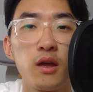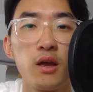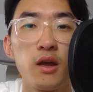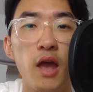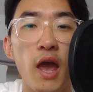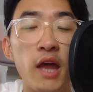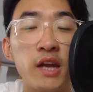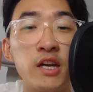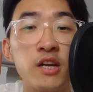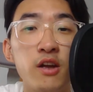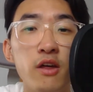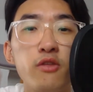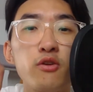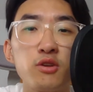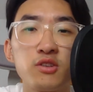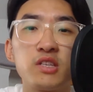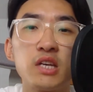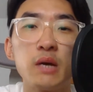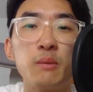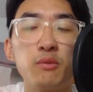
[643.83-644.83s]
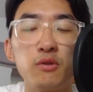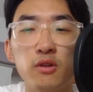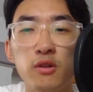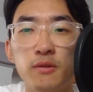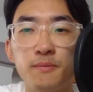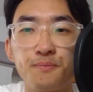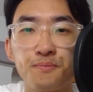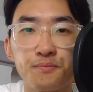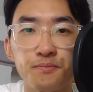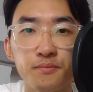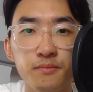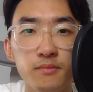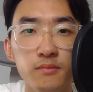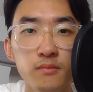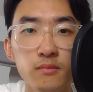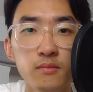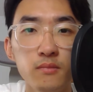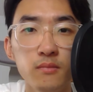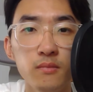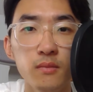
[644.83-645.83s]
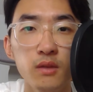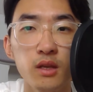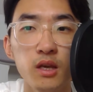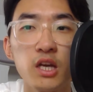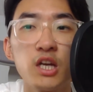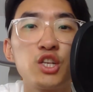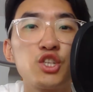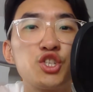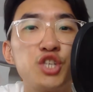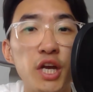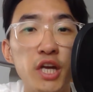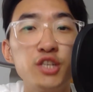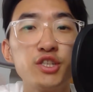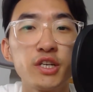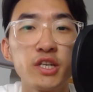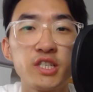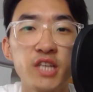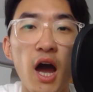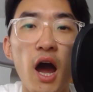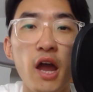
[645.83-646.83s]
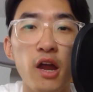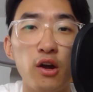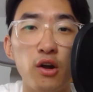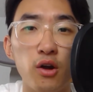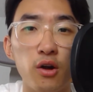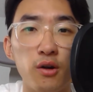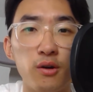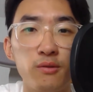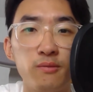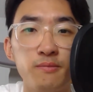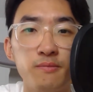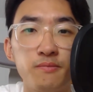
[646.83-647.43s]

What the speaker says: And another example, changing a tire.